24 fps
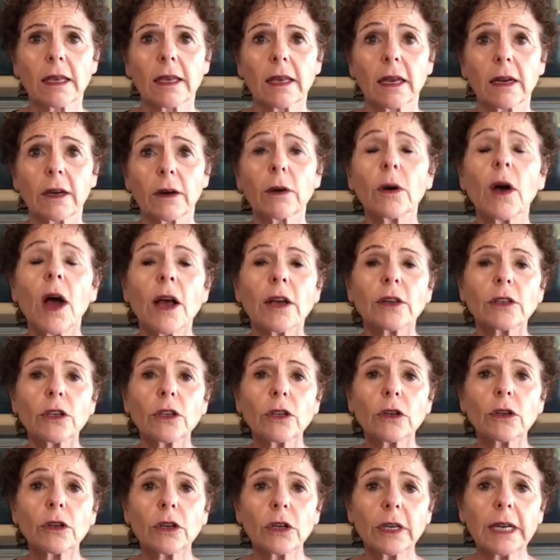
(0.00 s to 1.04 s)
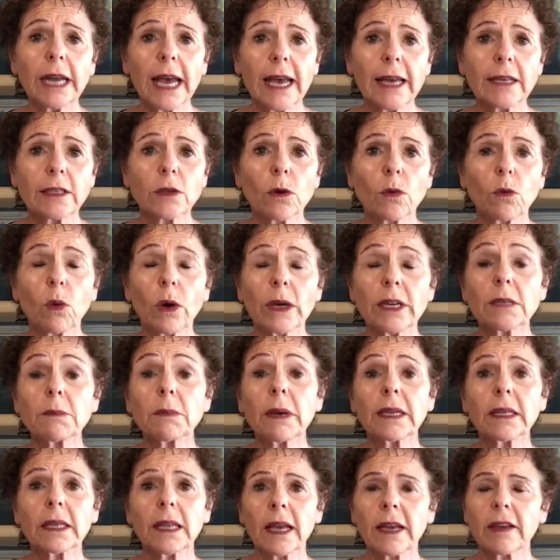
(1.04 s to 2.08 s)
You know? So you could ask, what does
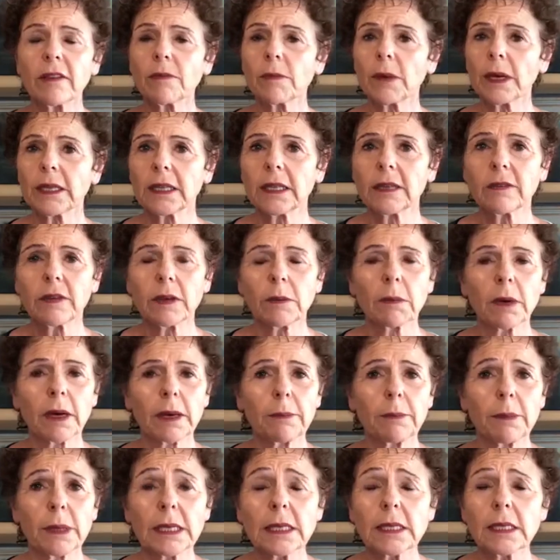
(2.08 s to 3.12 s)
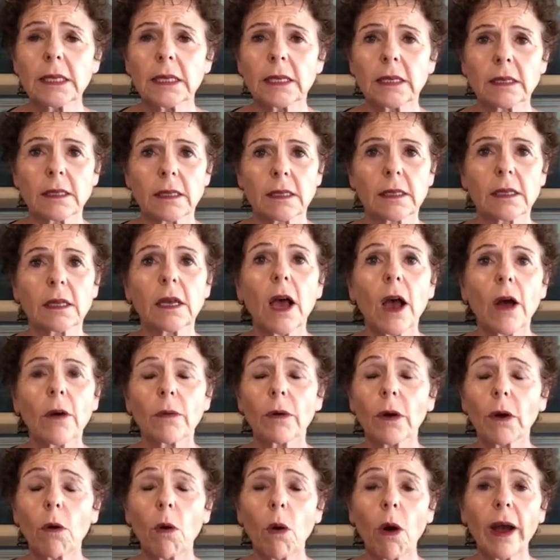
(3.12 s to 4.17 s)
my life, my living, my business
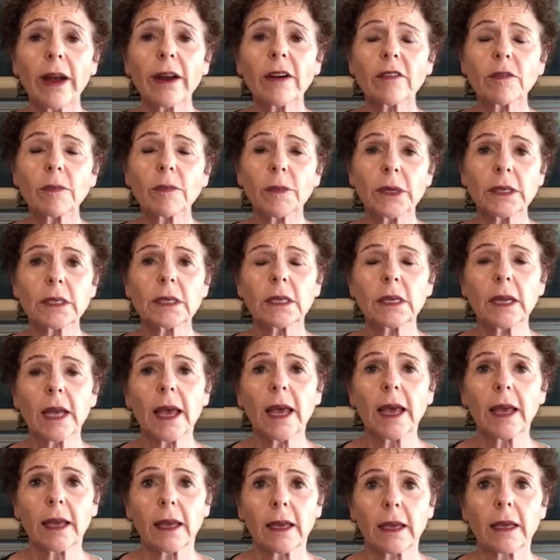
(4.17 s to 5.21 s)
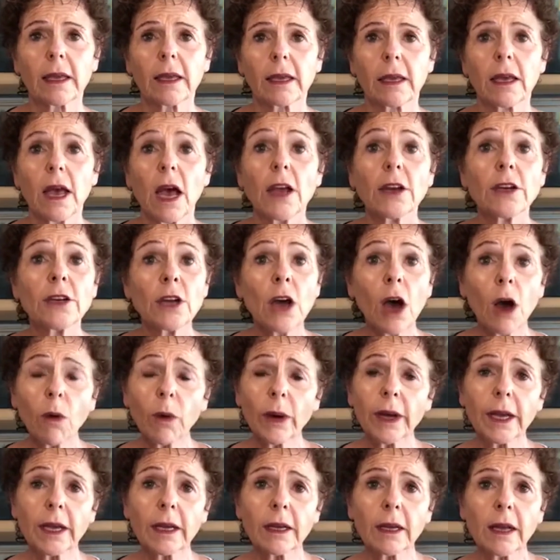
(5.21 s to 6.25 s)
require of me today?
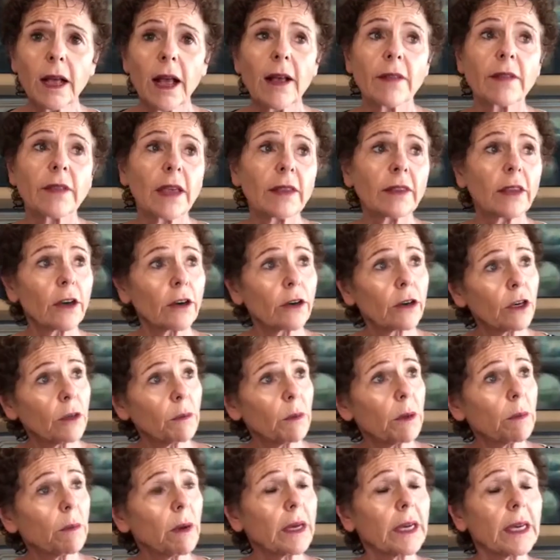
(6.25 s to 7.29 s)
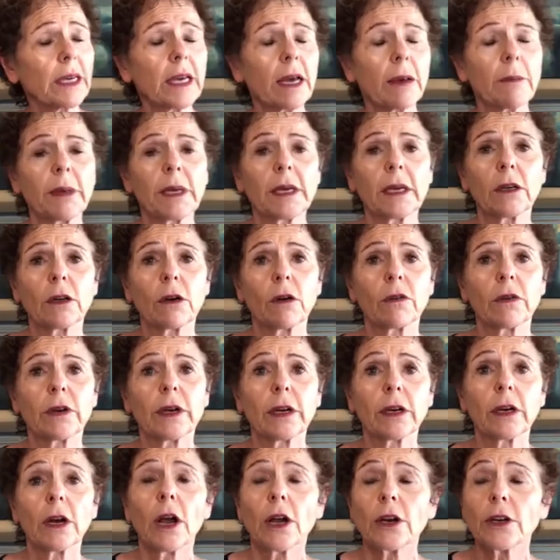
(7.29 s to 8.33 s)
Knowing that there could be money coming in over
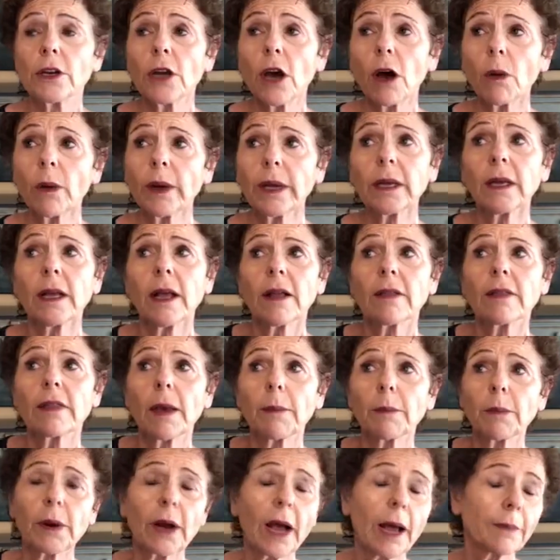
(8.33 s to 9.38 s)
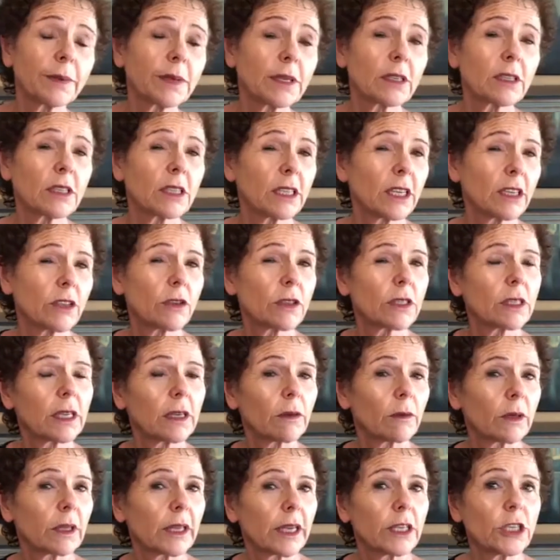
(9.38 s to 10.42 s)
here, knowing that perhaps there's an
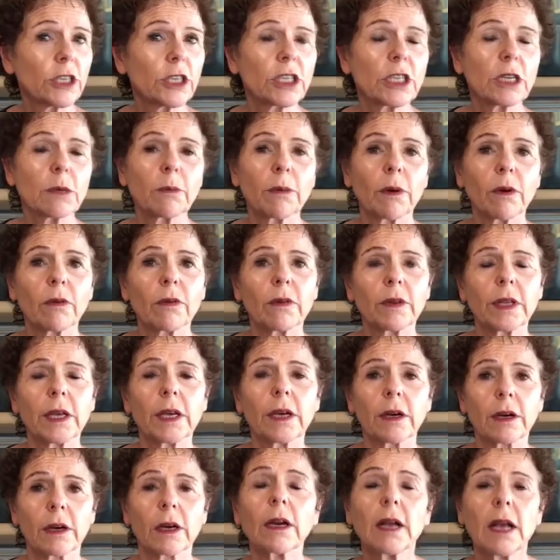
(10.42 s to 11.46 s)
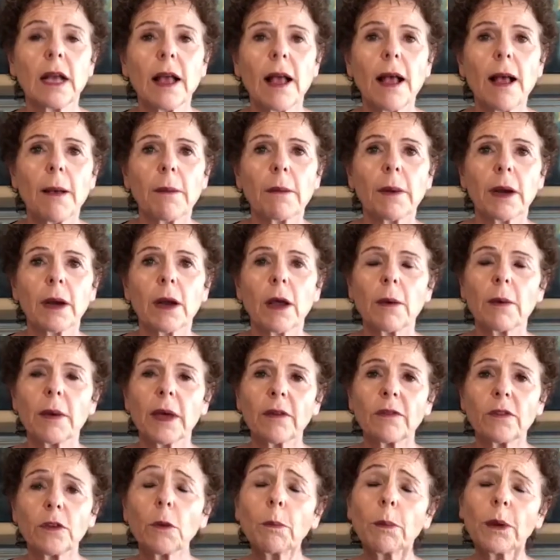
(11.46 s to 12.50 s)
interesting relationship over there.
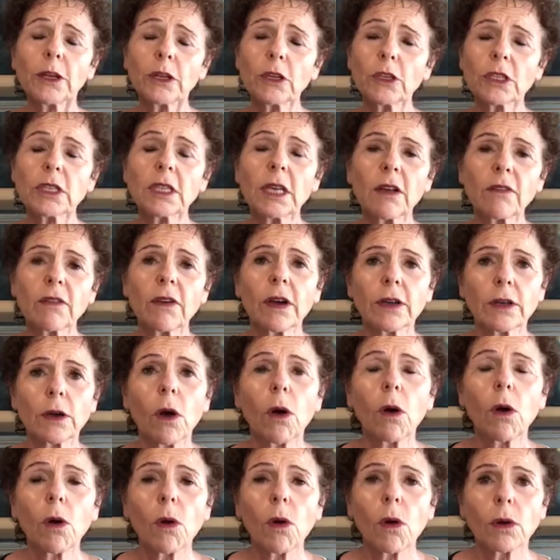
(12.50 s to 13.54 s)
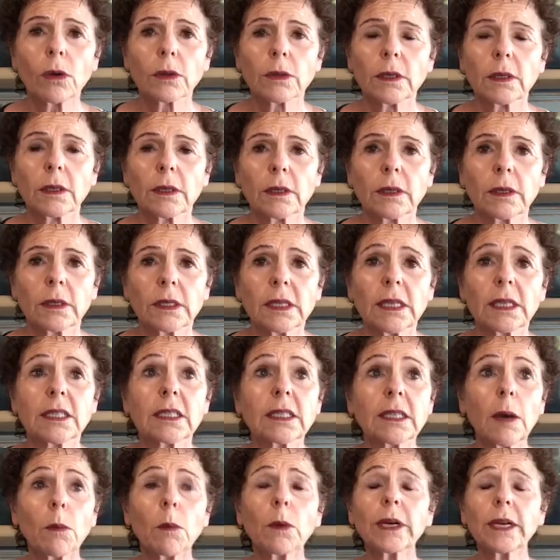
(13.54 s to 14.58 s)
If you put yourself on hold till
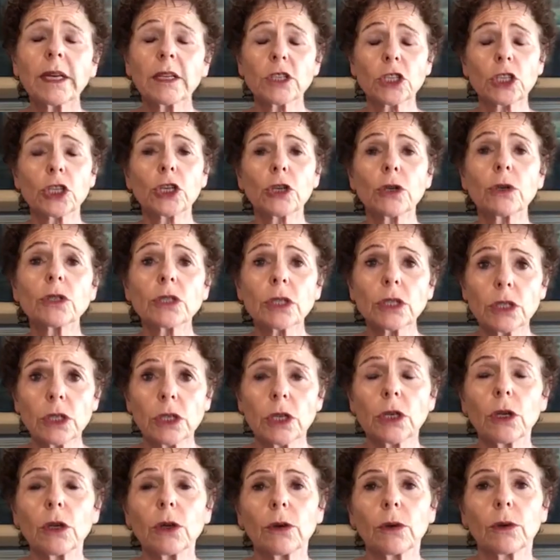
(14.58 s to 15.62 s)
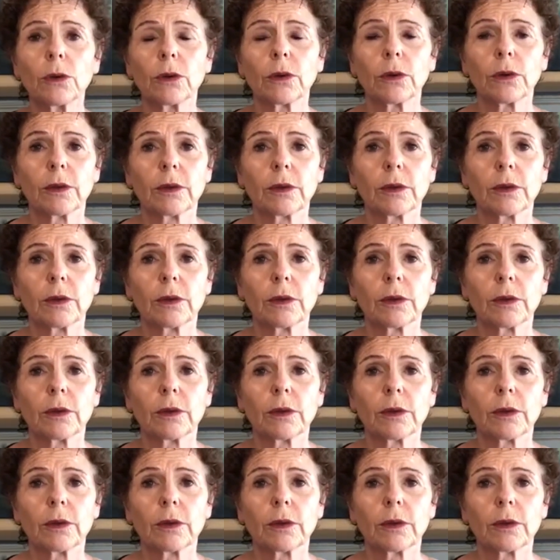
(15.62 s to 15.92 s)
someone else chooses you,